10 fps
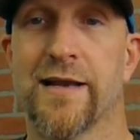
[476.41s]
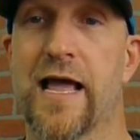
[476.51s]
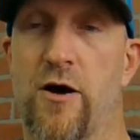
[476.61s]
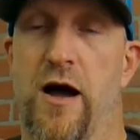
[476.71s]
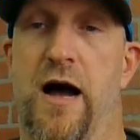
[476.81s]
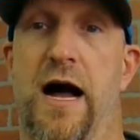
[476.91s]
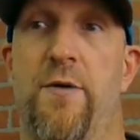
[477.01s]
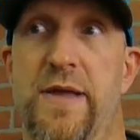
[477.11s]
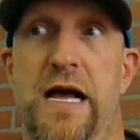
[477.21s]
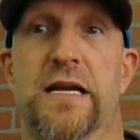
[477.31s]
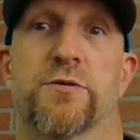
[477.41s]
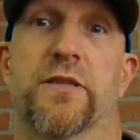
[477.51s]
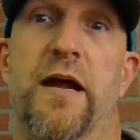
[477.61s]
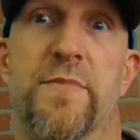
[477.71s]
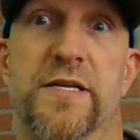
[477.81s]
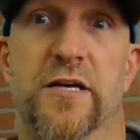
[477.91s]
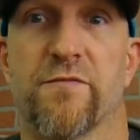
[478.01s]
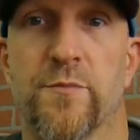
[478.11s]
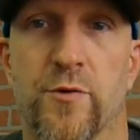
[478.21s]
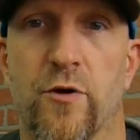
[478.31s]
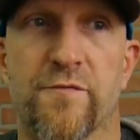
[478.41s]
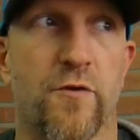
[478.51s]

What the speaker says: Now, I'll be honest with you, I've been self-employed